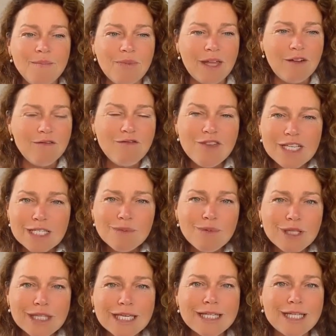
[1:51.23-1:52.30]
that
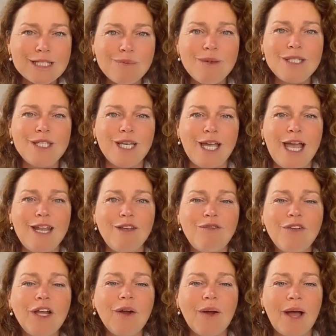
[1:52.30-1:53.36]
invisible thing that's missing, and you
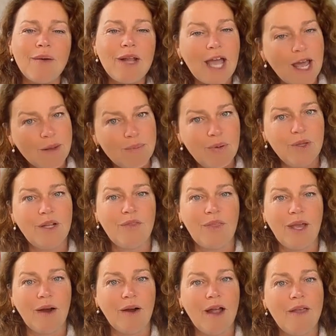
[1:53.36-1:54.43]
figure out how to put it there.